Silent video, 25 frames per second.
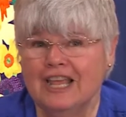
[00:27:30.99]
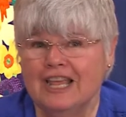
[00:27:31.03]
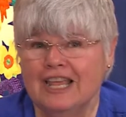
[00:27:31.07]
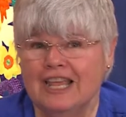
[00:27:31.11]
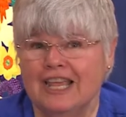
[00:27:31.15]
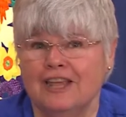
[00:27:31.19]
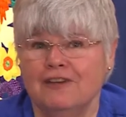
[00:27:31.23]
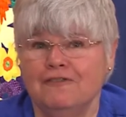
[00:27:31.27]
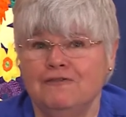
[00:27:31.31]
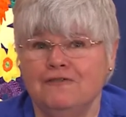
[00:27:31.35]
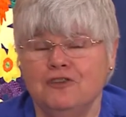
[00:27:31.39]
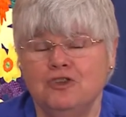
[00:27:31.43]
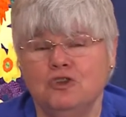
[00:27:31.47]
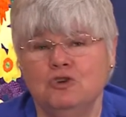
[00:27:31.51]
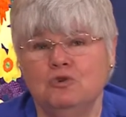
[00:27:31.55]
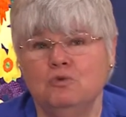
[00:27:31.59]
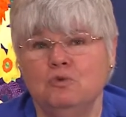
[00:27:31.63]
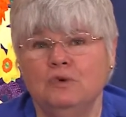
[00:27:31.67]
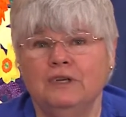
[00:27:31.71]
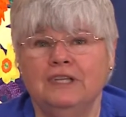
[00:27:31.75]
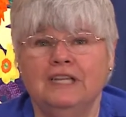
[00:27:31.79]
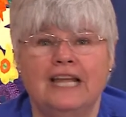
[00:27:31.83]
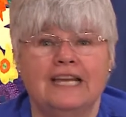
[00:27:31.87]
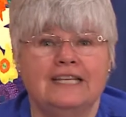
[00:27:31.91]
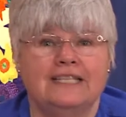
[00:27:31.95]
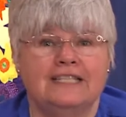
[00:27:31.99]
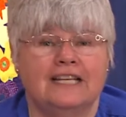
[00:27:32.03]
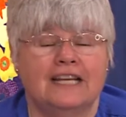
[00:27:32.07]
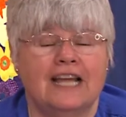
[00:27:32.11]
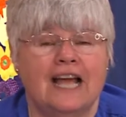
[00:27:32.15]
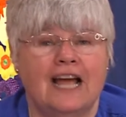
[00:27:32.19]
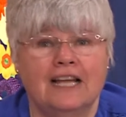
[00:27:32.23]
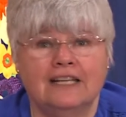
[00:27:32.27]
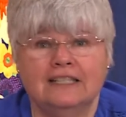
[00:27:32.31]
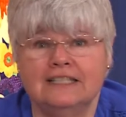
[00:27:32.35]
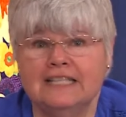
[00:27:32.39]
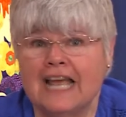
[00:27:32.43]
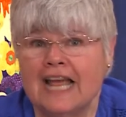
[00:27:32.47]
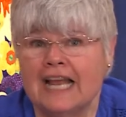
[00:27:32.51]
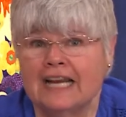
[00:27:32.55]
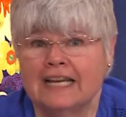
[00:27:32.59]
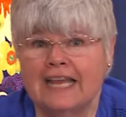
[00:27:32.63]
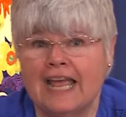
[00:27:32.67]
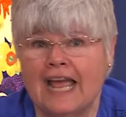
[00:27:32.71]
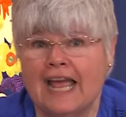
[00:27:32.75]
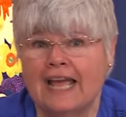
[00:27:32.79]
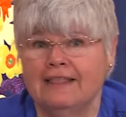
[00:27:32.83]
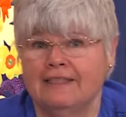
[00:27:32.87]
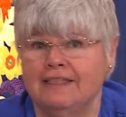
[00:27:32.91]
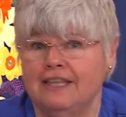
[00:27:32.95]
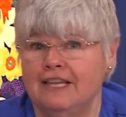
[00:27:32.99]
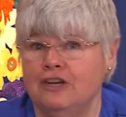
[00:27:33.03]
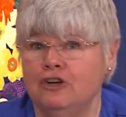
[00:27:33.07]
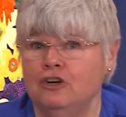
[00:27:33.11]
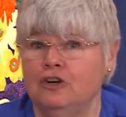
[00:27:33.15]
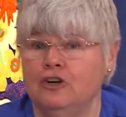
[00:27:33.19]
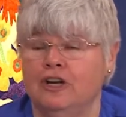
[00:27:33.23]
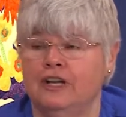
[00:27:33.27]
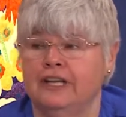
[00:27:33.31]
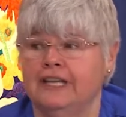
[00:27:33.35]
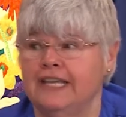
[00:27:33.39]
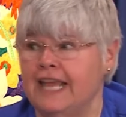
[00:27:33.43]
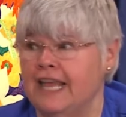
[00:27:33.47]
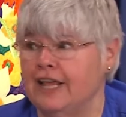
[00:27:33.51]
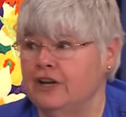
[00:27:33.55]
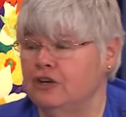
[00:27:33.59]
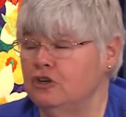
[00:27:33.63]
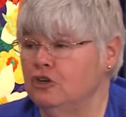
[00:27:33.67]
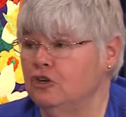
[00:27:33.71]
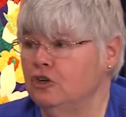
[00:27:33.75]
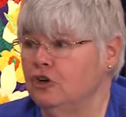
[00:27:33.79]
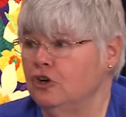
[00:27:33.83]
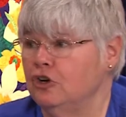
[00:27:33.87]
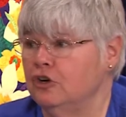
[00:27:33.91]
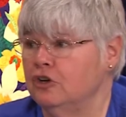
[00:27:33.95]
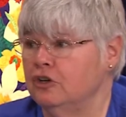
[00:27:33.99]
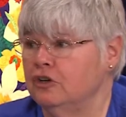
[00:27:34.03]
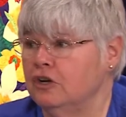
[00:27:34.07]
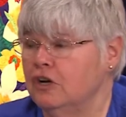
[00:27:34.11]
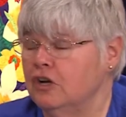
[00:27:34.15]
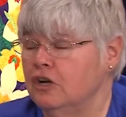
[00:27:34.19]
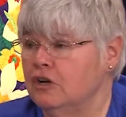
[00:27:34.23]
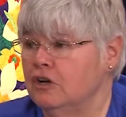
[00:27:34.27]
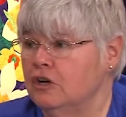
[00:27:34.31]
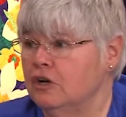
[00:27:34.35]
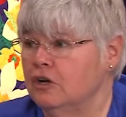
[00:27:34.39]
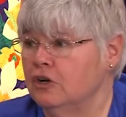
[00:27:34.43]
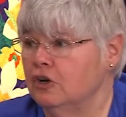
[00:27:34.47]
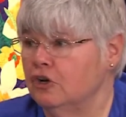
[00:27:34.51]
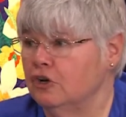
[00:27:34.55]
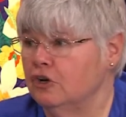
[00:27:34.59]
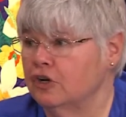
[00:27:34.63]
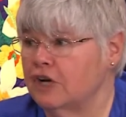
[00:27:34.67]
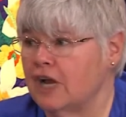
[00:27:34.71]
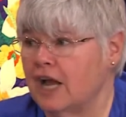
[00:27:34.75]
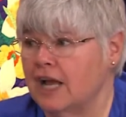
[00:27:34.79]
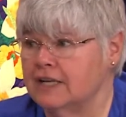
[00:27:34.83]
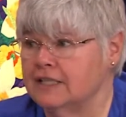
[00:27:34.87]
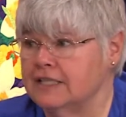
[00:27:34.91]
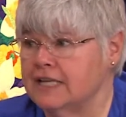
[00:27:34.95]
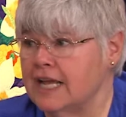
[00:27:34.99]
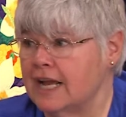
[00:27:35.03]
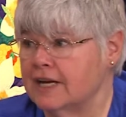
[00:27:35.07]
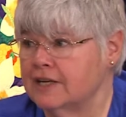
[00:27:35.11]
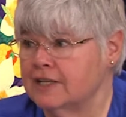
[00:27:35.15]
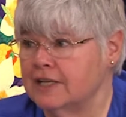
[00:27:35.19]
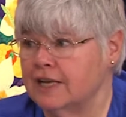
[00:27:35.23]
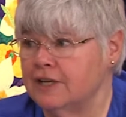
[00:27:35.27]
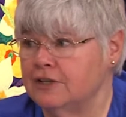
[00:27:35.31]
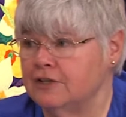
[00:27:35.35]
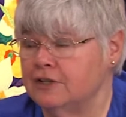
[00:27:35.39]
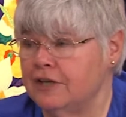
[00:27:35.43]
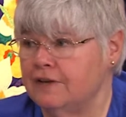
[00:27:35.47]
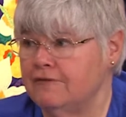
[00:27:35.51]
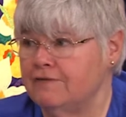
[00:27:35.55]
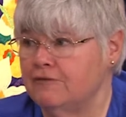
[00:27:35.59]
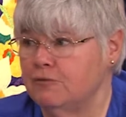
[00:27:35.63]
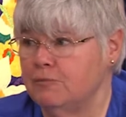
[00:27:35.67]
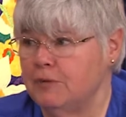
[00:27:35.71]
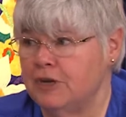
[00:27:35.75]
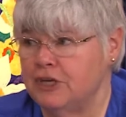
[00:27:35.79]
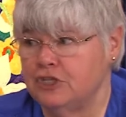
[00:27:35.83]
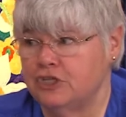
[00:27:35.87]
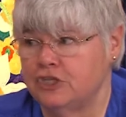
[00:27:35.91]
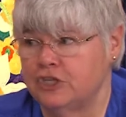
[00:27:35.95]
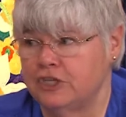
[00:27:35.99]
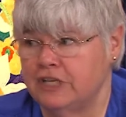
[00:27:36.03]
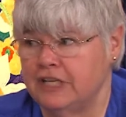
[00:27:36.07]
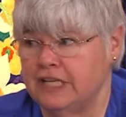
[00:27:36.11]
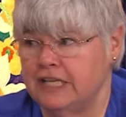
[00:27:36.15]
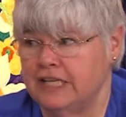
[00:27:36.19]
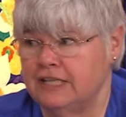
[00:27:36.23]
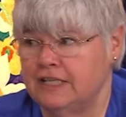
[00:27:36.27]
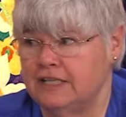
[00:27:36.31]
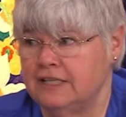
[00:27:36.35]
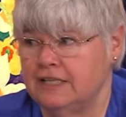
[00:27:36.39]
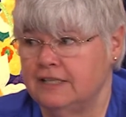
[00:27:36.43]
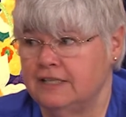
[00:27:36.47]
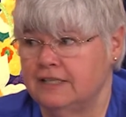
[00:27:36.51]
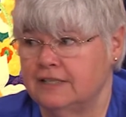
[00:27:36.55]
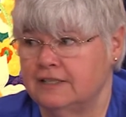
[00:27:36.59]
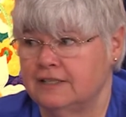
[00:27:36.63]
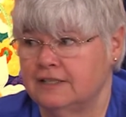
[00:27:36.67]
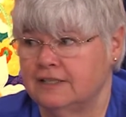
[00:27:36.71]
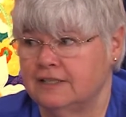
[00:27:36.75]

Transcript: If you would like to contact Kathy, her contact information is